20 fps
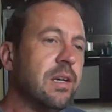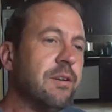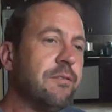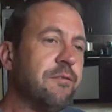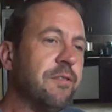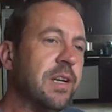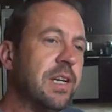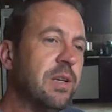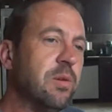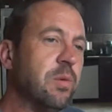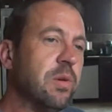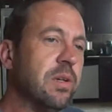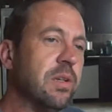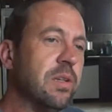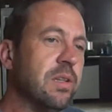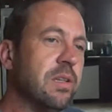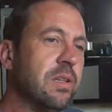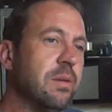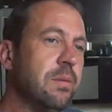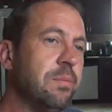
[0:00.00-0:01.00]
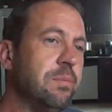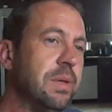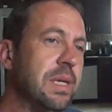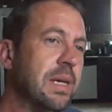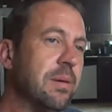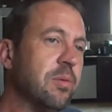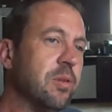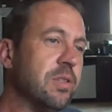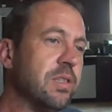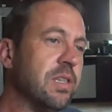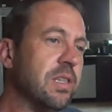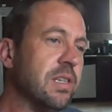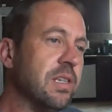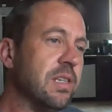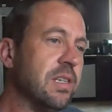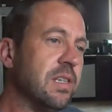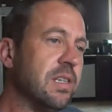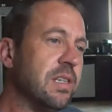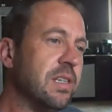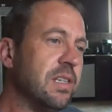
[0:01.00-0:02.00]
Freddie will be able
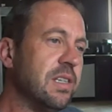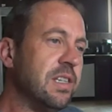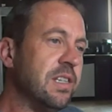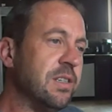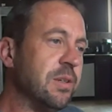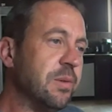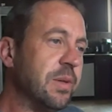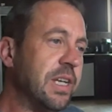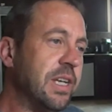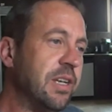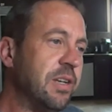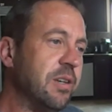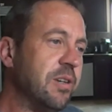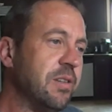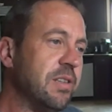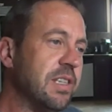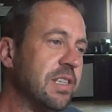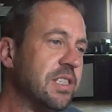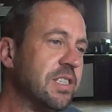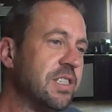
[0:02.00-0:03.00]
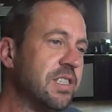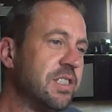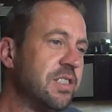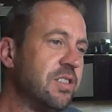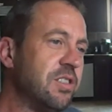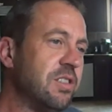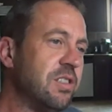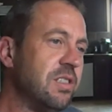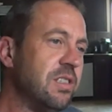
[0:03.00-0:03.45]
to you know hear this